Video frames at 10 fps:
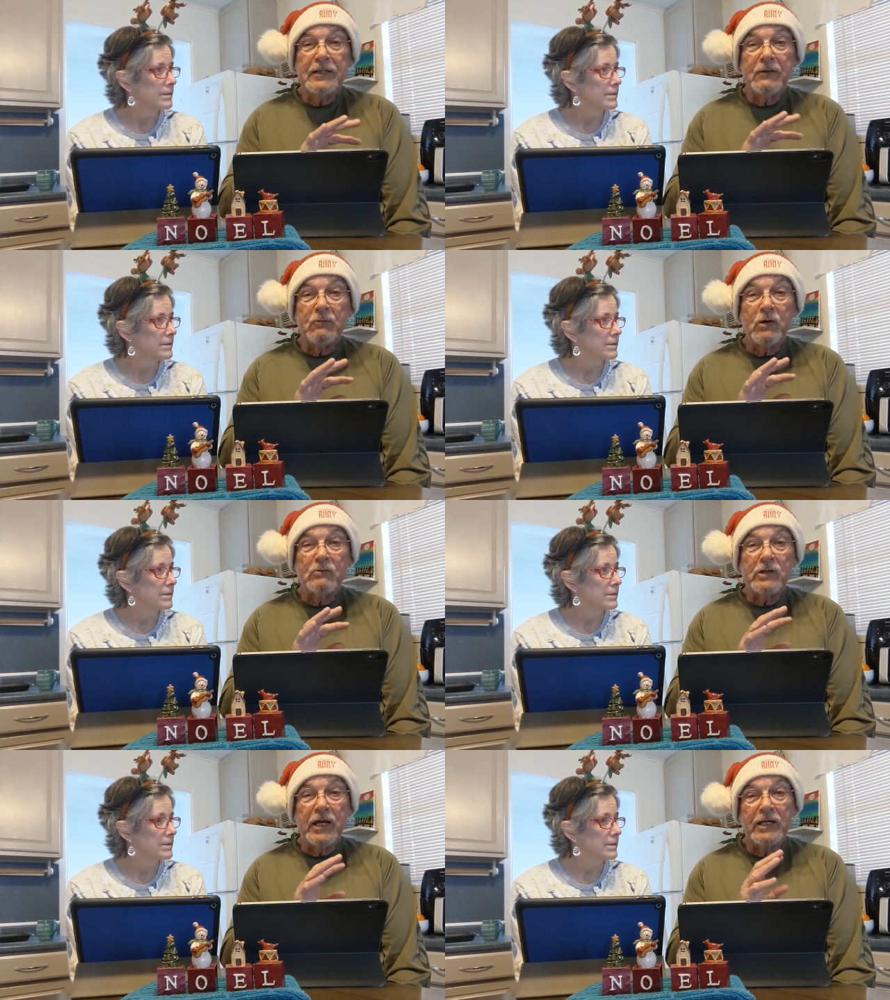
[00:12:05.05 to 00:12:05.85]
Speaker 1: They
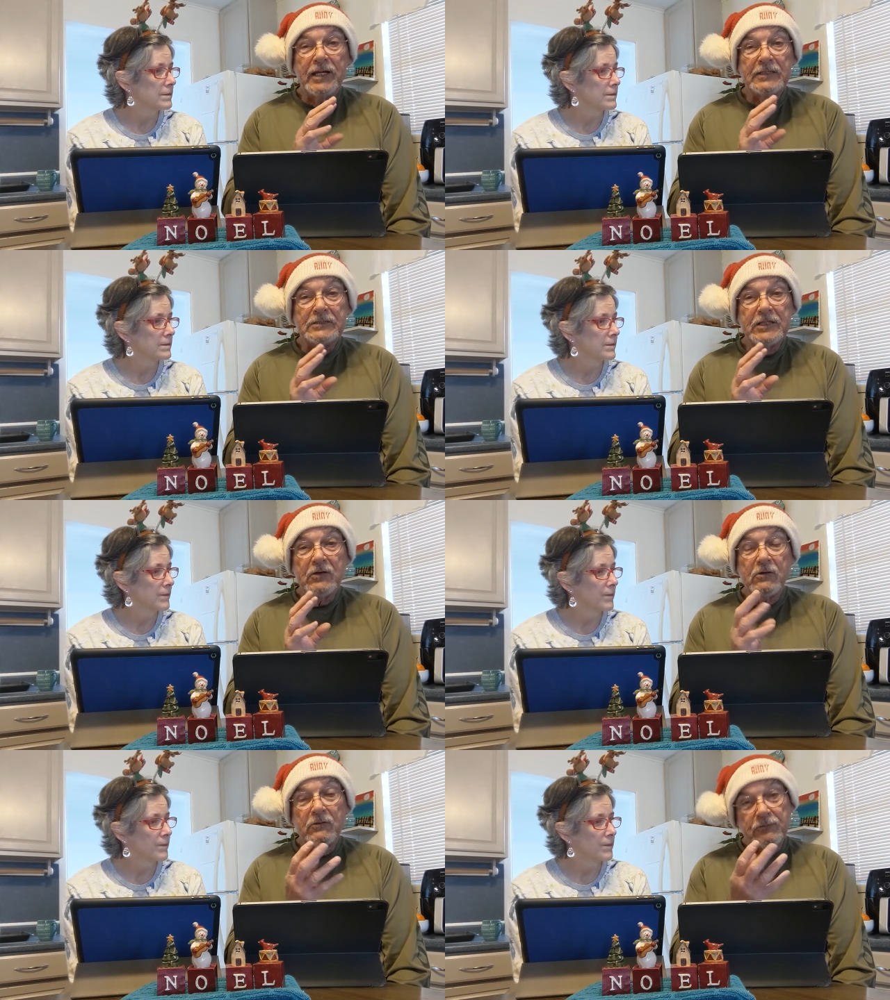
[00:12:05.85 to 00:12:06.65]
rotate as
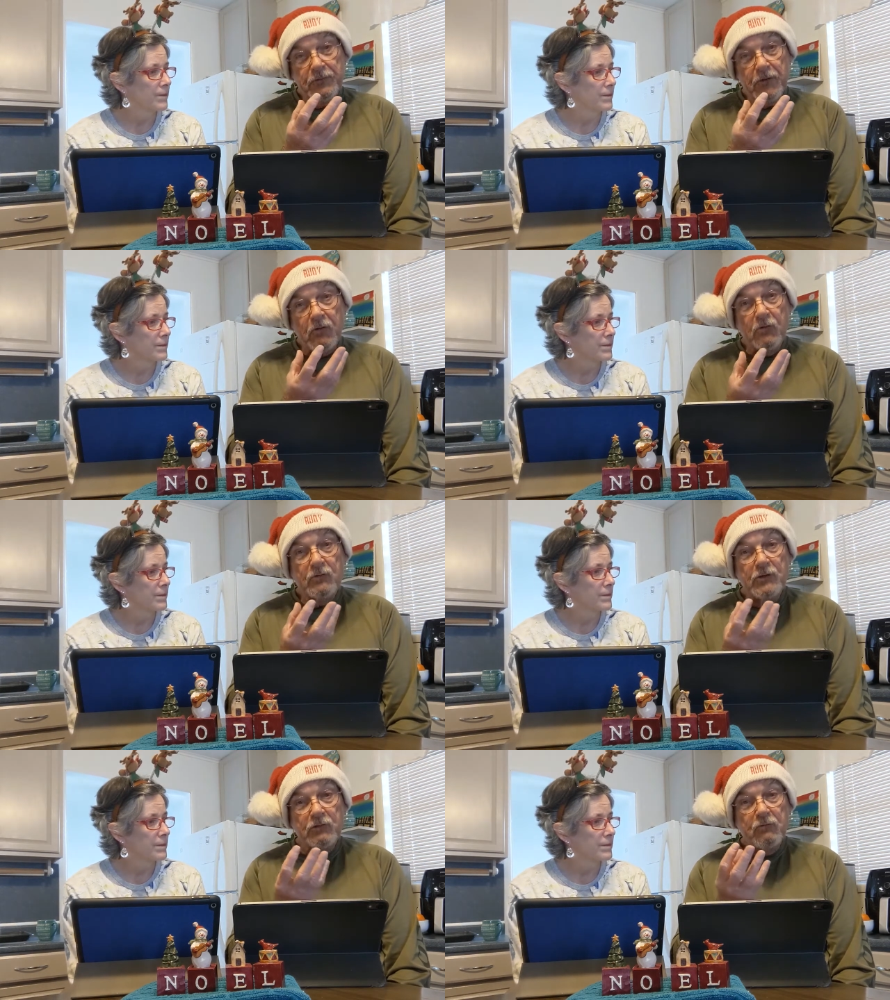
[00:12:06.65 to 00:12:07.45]
the Earth,
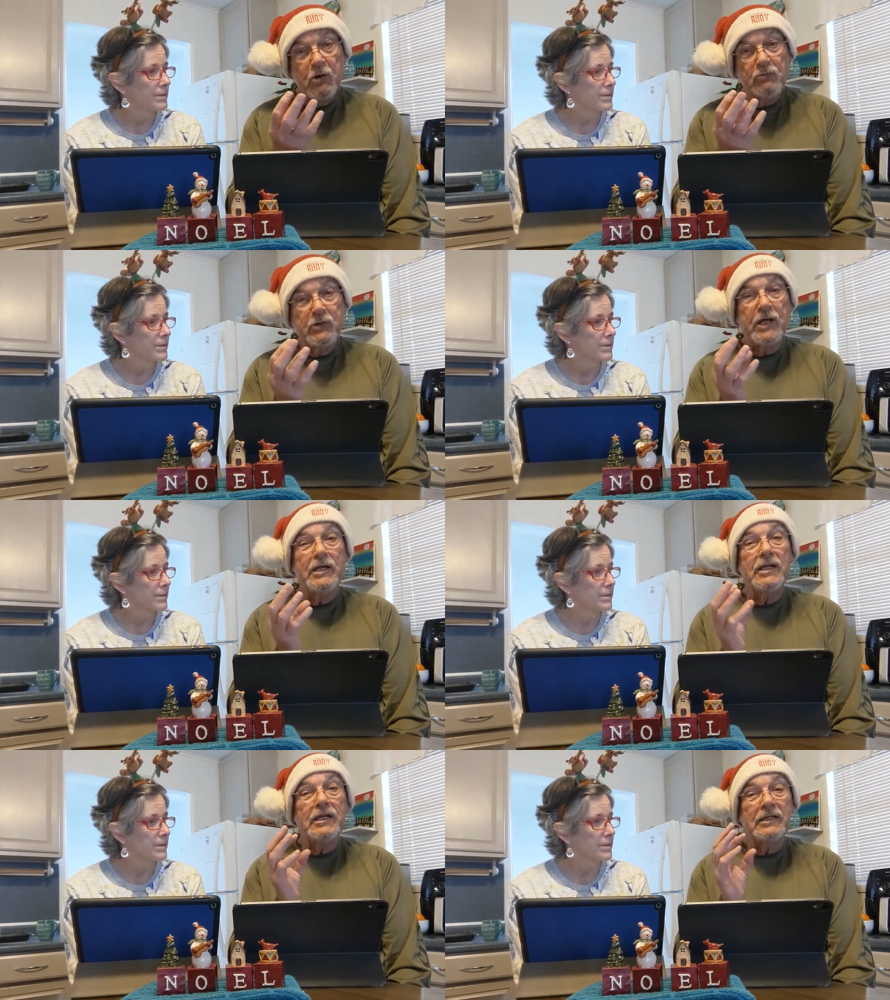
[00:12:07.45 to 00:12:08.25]
Earth is
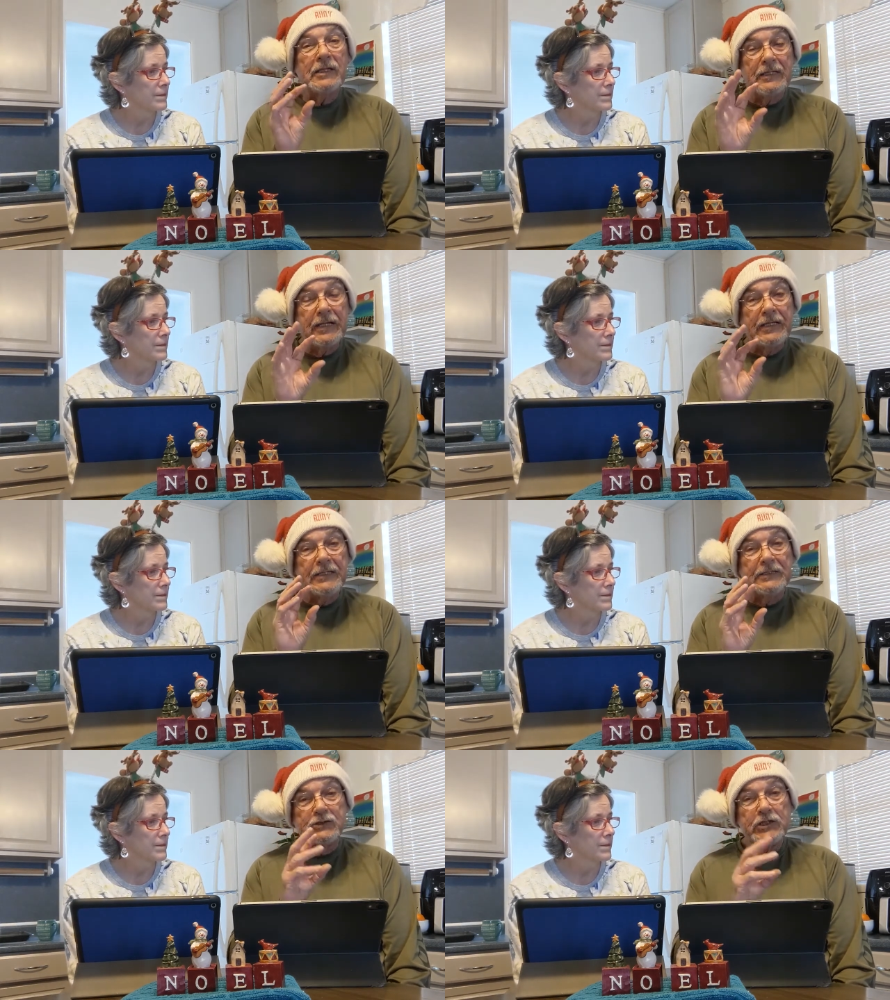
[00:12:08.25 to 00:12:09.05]
rotating and
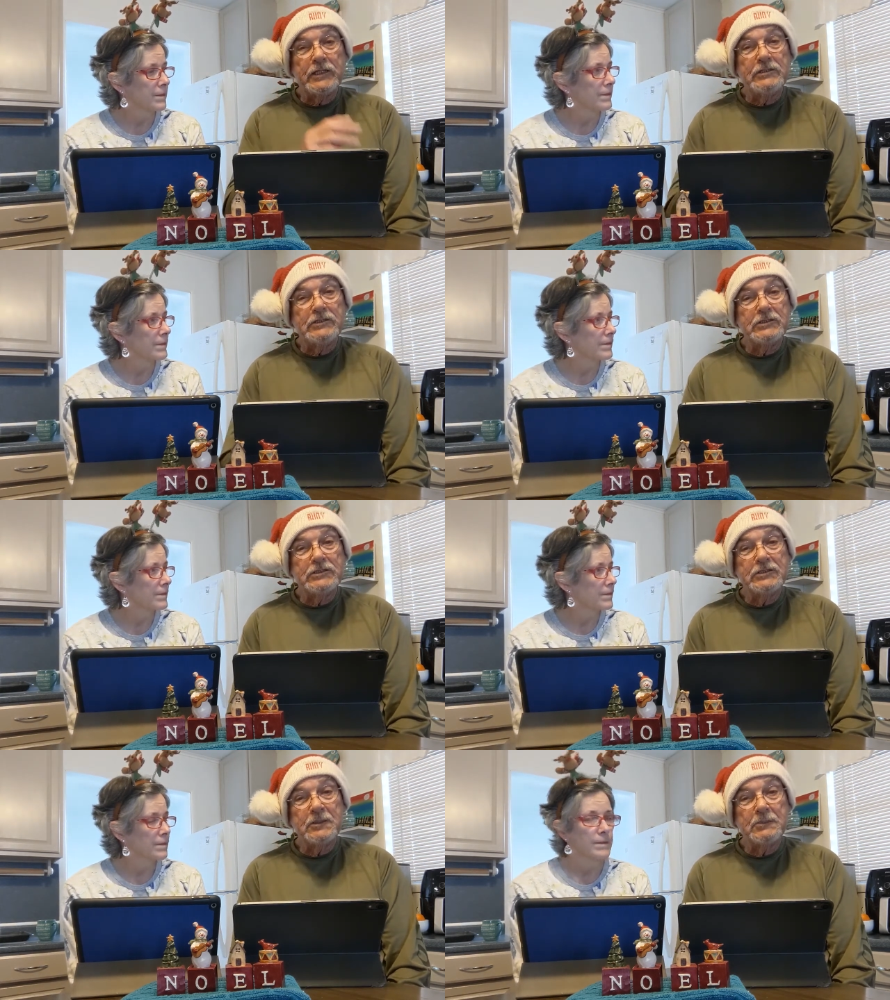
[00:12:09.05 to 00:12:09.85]
it
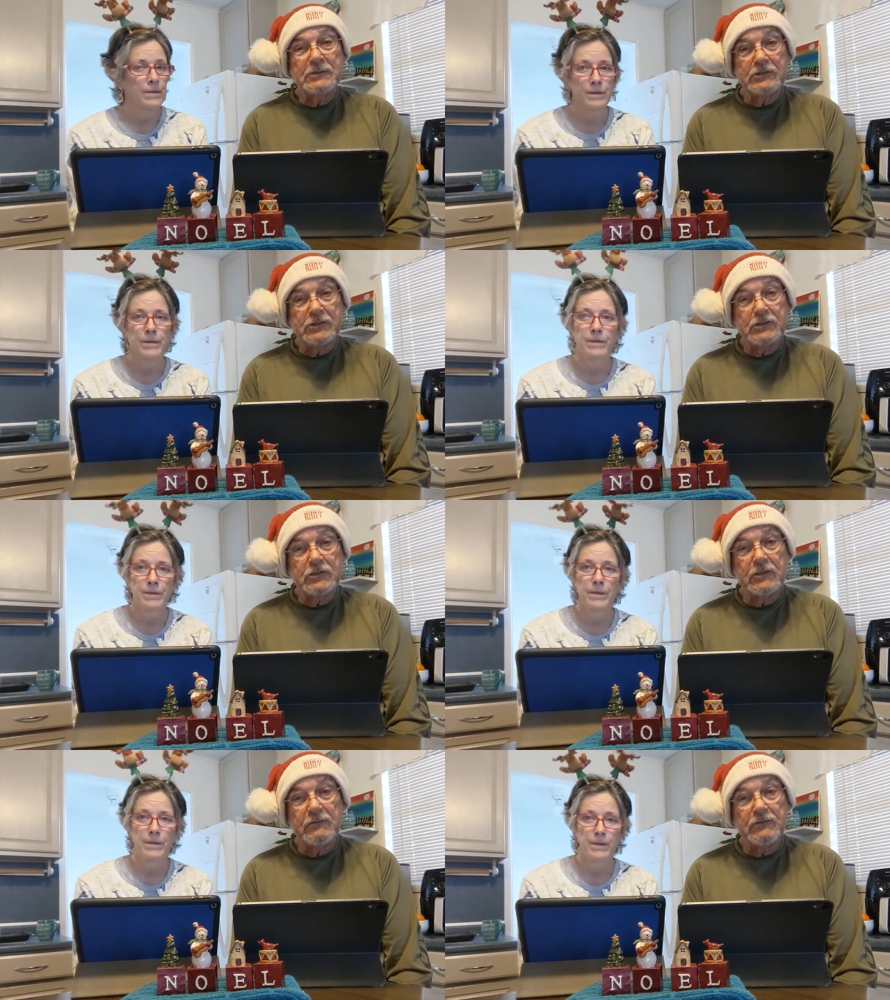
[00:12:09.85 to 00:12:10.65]
changes the
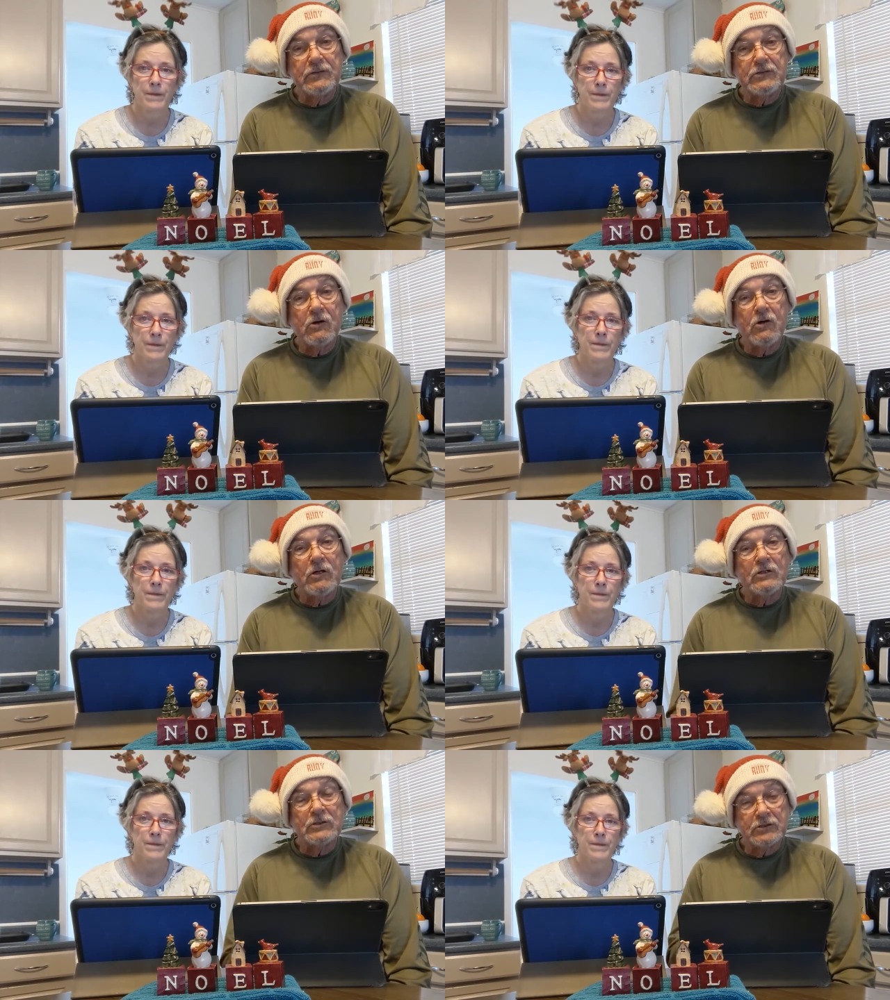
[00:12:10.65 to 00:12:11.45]
position of the
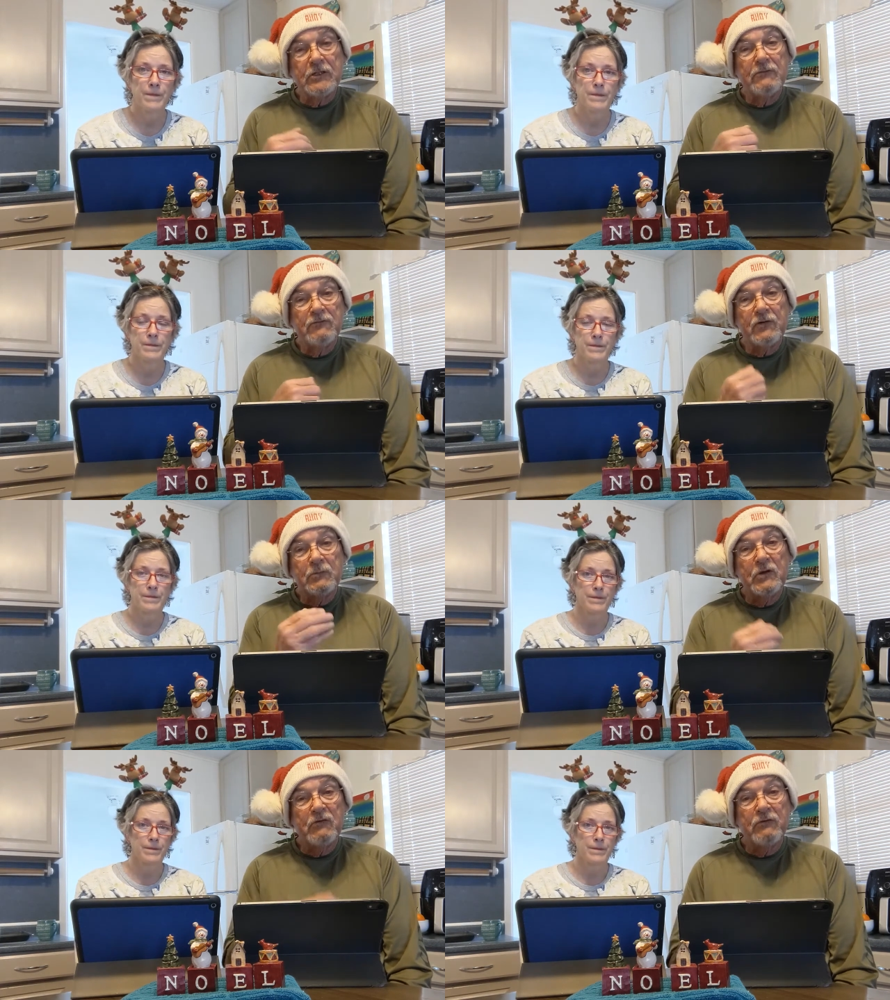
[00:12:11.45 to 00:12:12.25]
stars
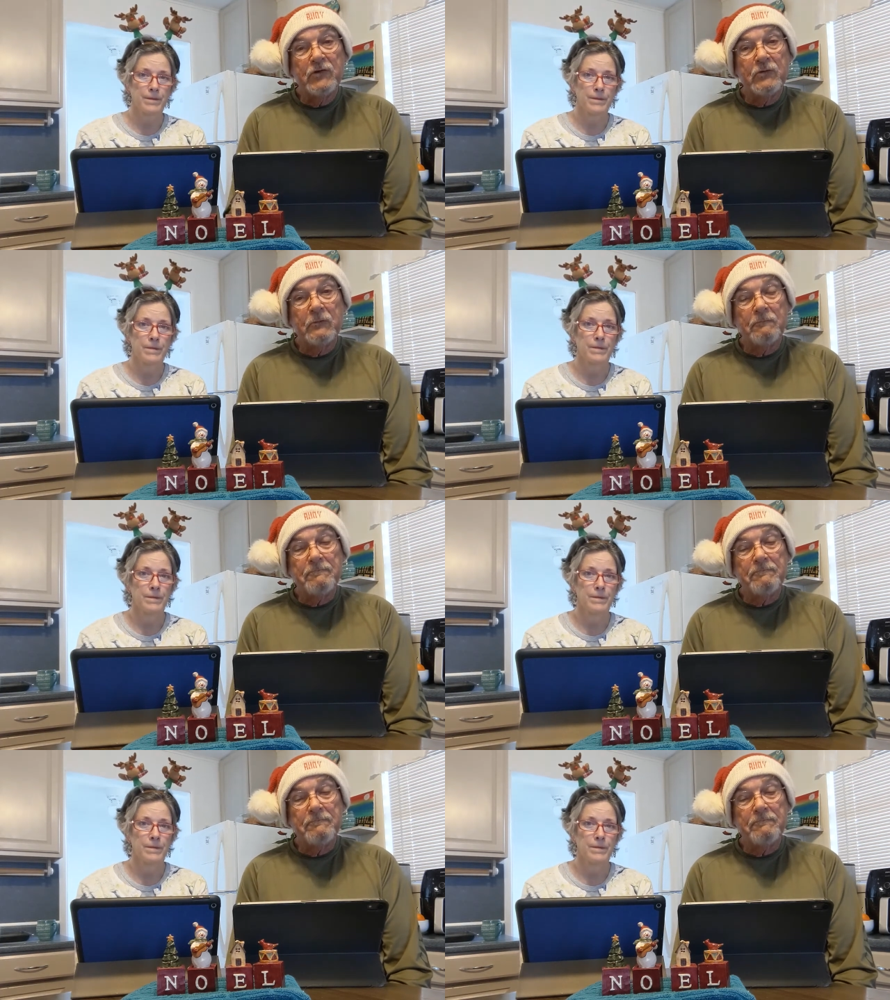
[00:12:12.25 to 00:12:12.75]
from your view.